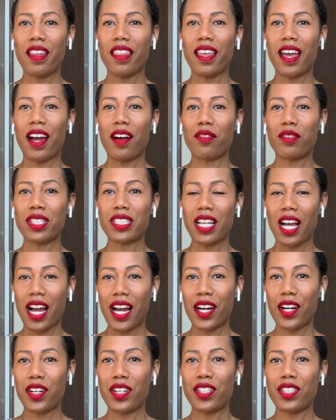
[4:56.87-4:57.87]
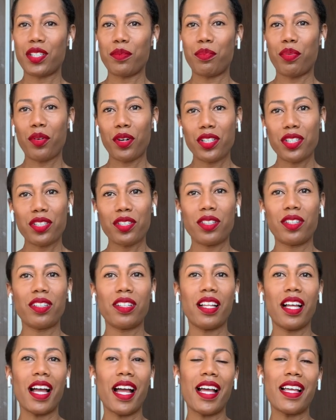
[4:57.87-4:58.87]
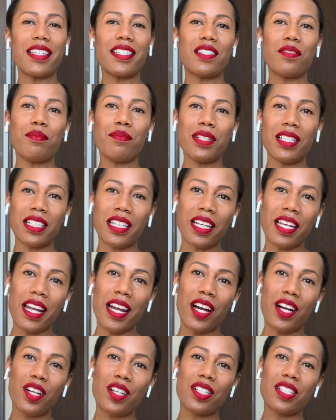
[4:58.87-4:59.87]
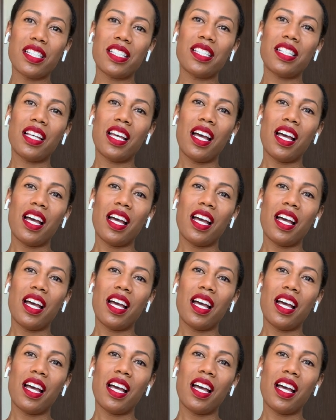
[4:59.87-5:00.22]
that retired to Portugal as millionaires.